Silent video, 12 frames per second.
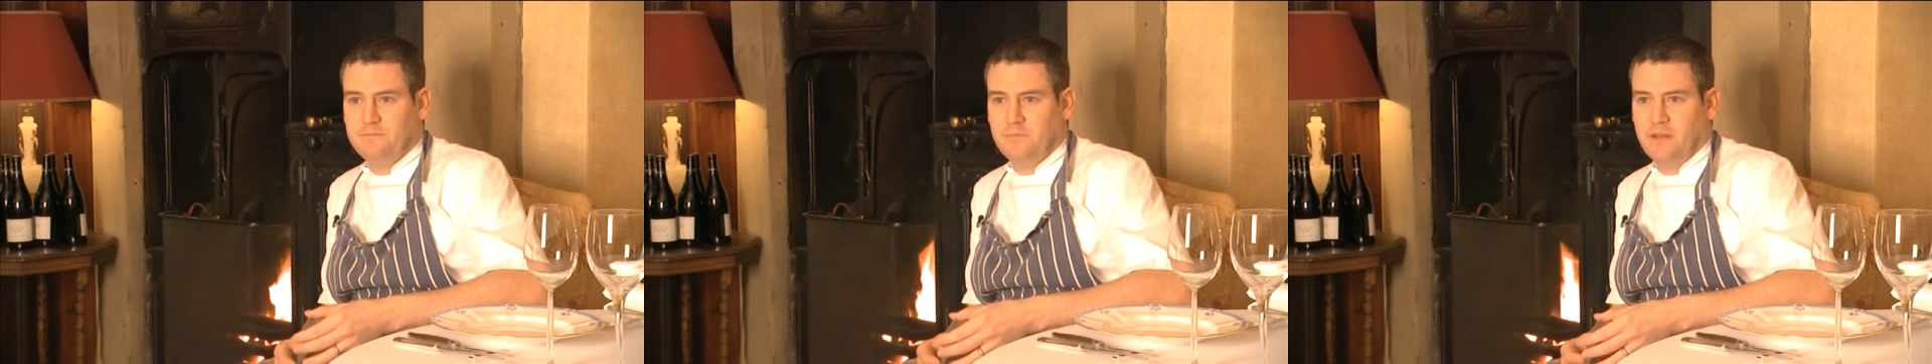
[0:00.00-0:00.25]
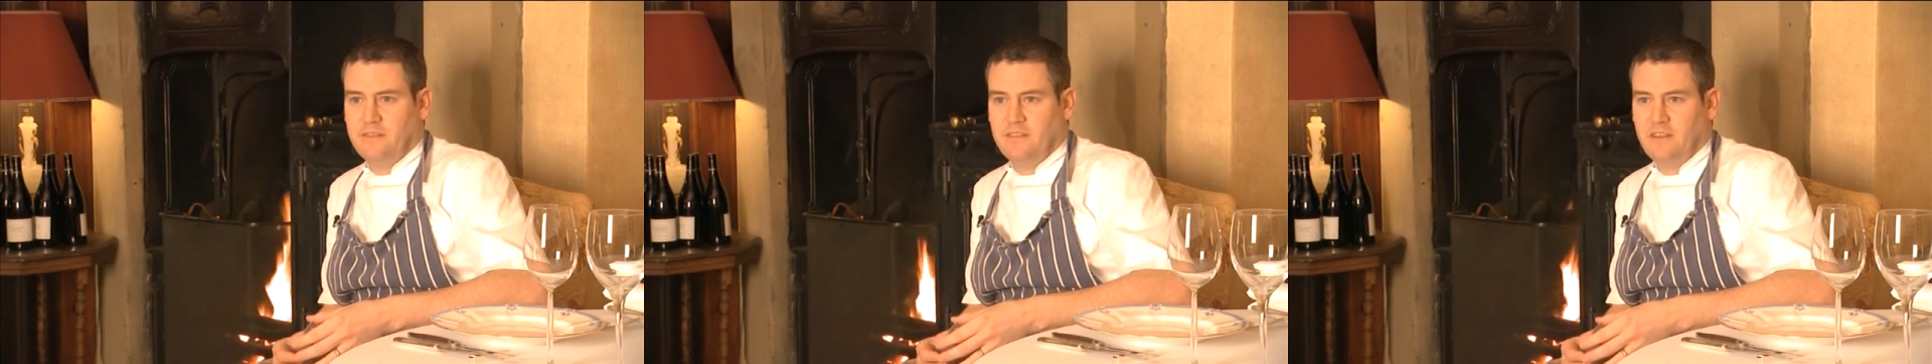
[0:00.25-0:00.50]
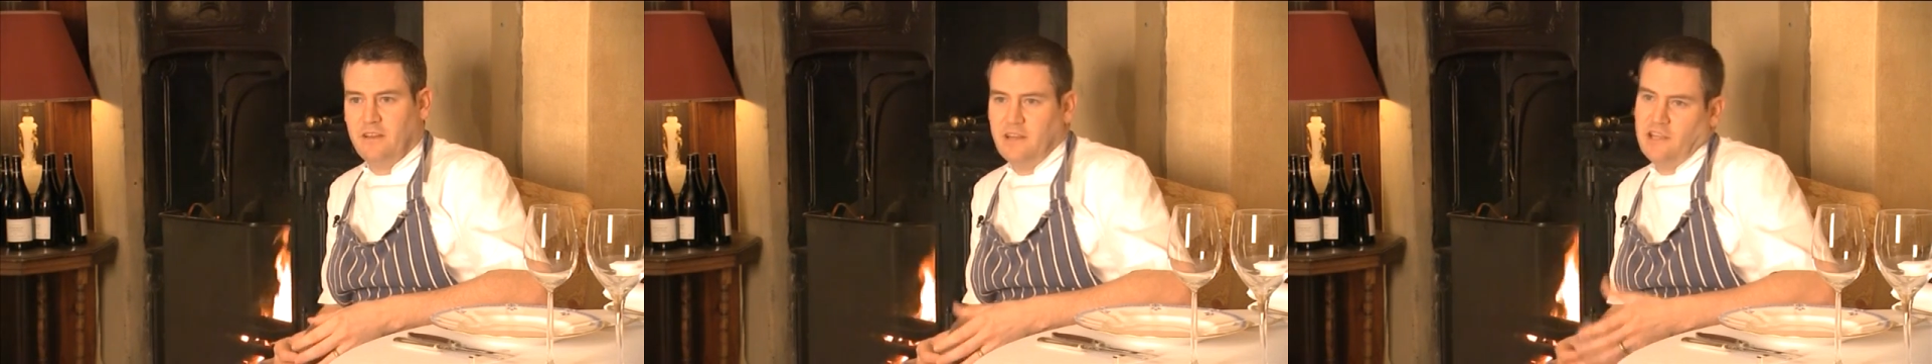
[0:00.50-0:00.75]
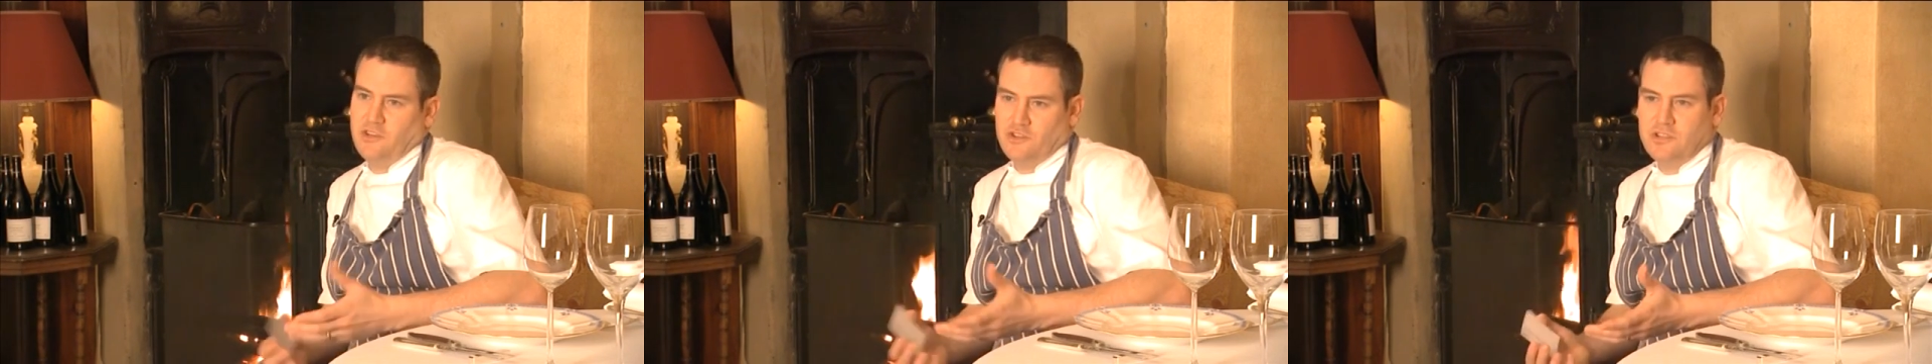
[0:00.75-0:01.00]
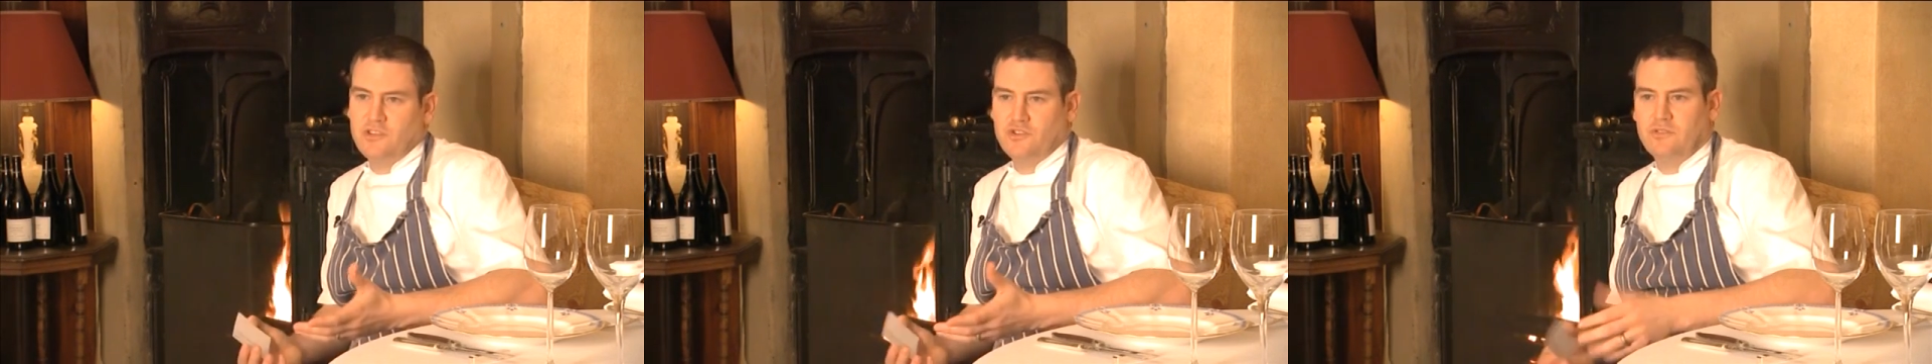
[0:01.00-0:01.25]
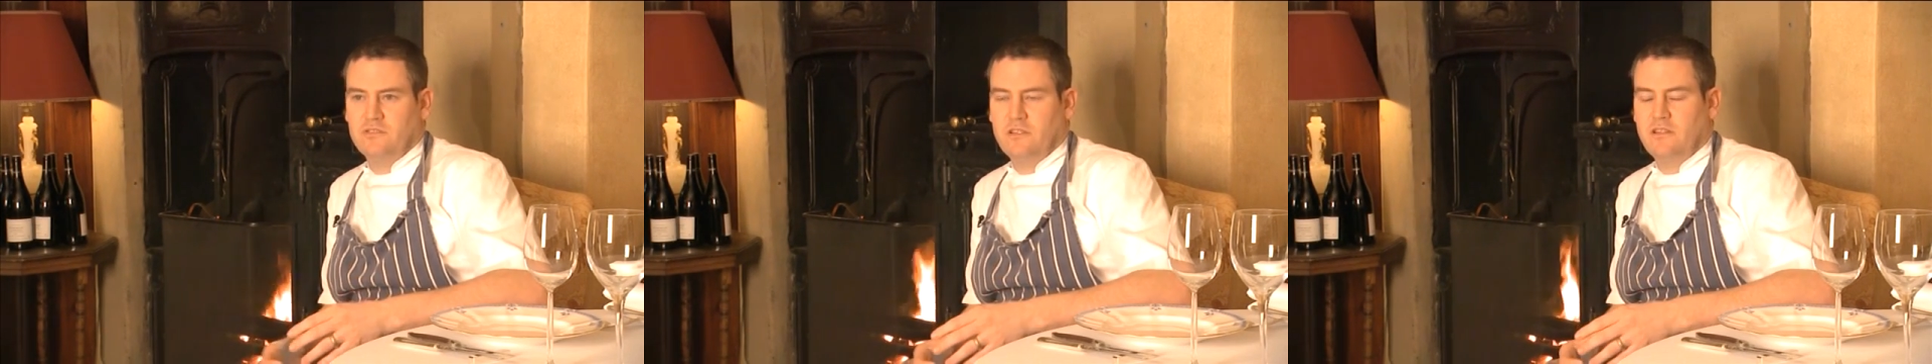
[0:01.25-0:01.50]
But it just
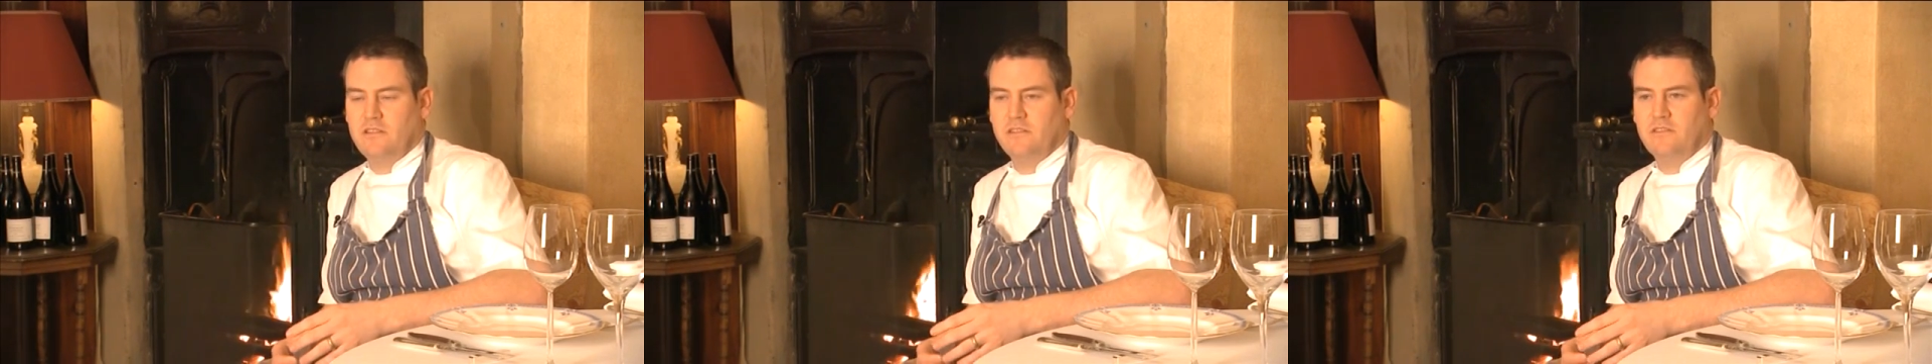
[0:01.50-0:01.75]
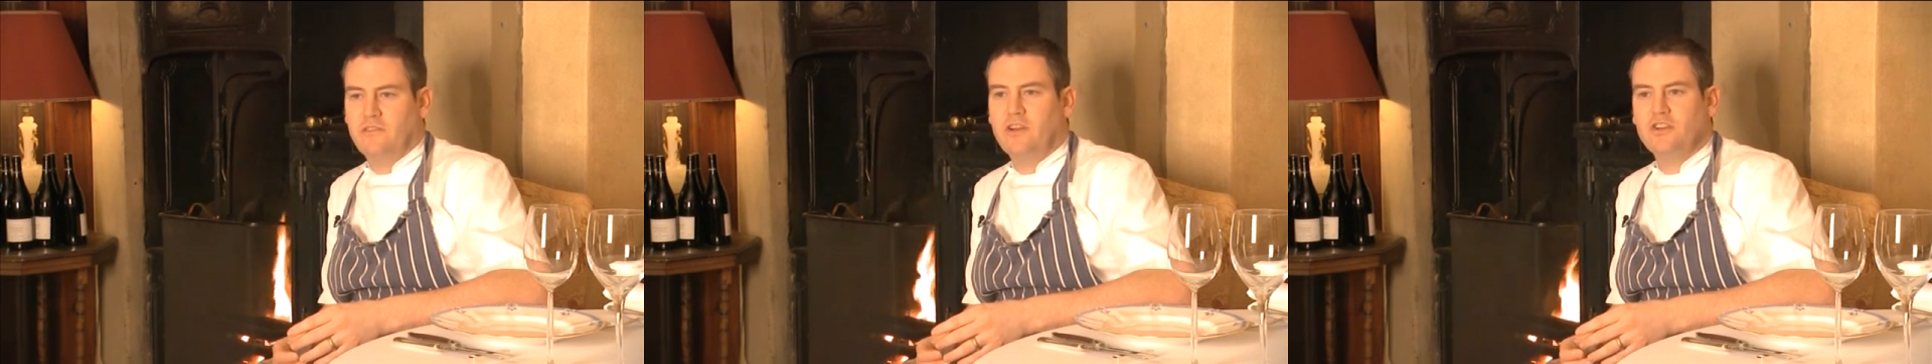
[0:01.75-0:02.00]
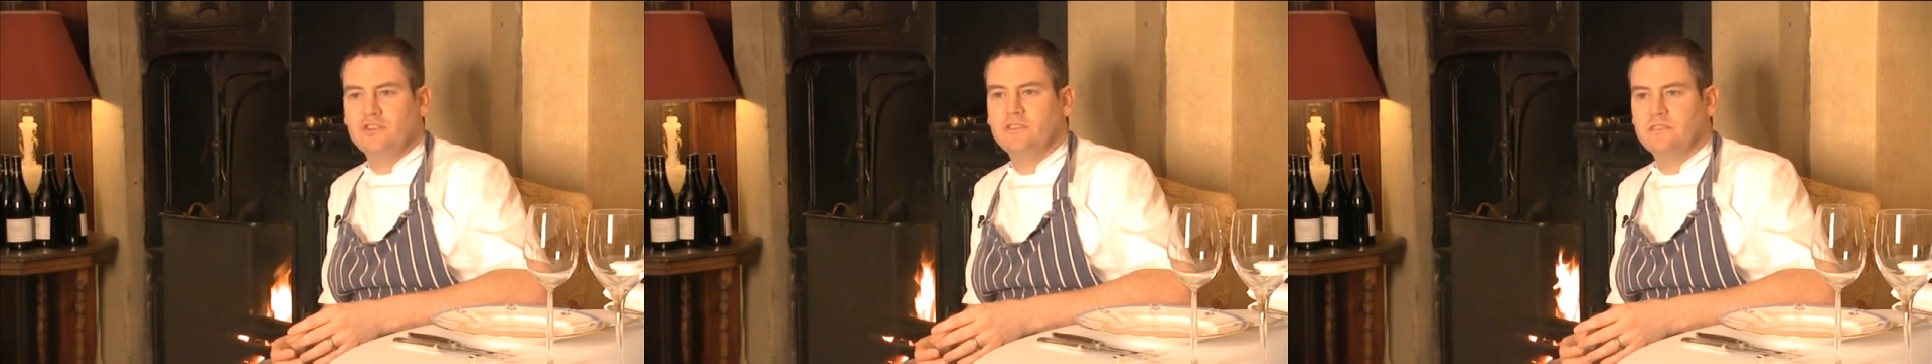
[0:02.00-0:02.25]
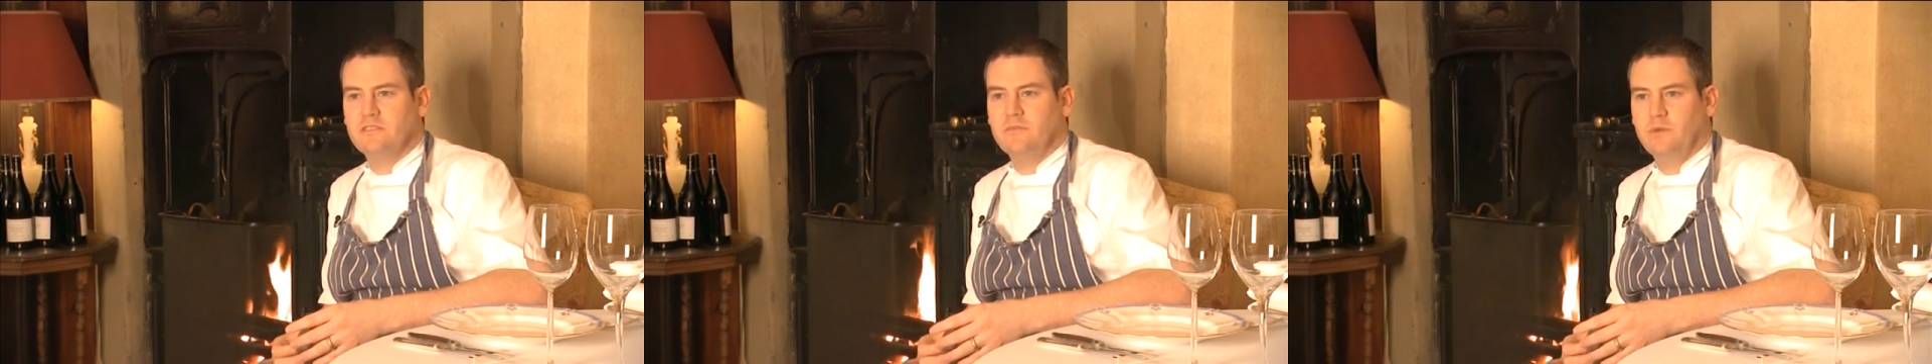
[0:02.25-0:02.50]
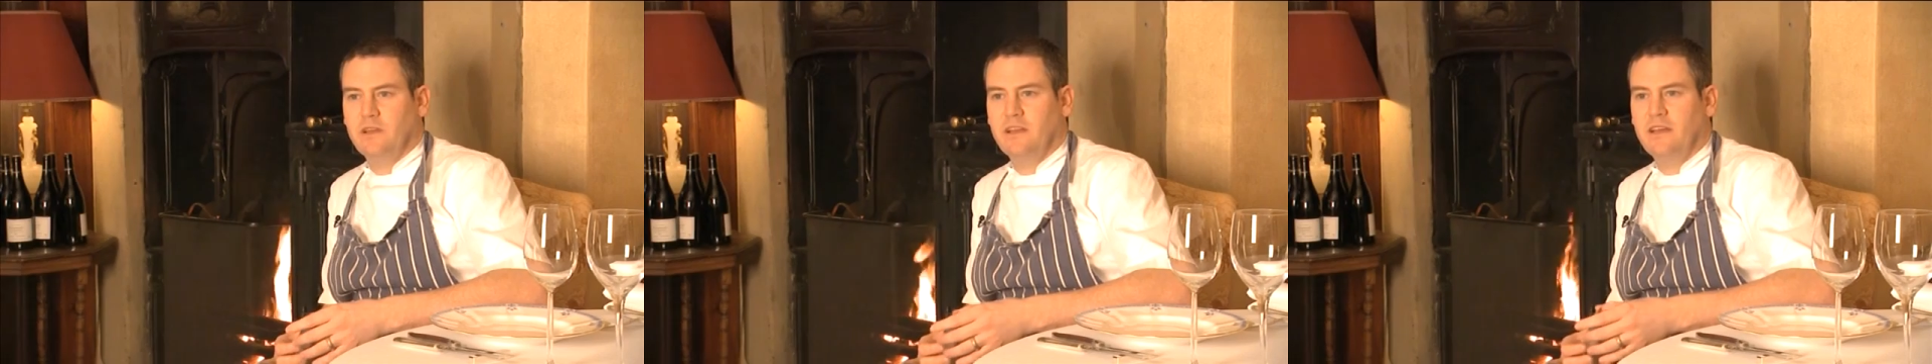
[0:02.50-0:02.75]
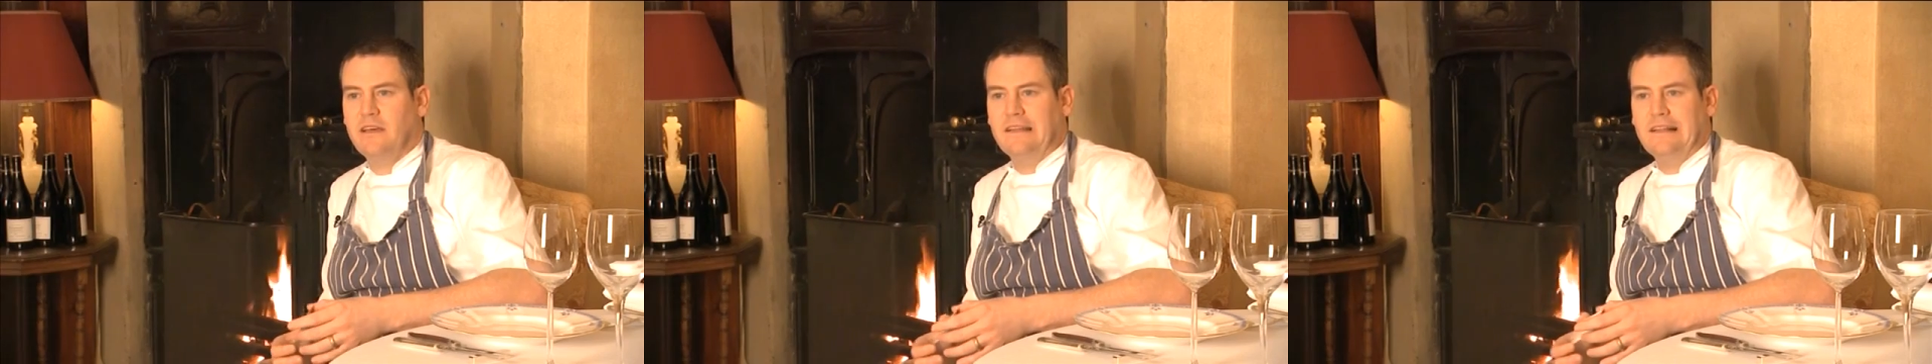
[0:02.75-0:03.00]
ensures that the freshness that we can
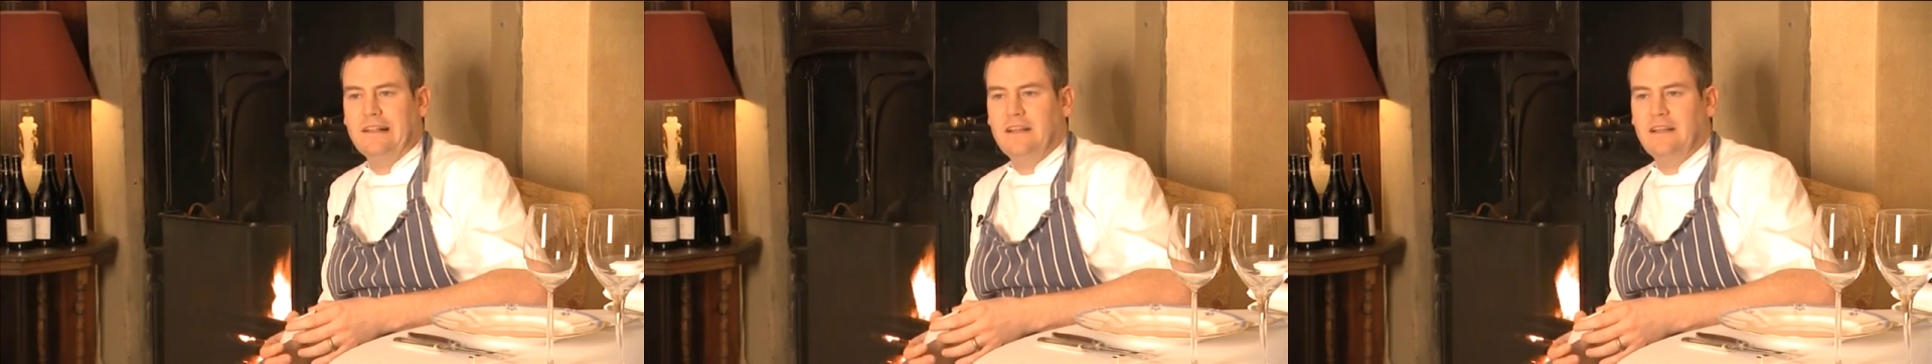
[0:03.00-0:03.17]
get.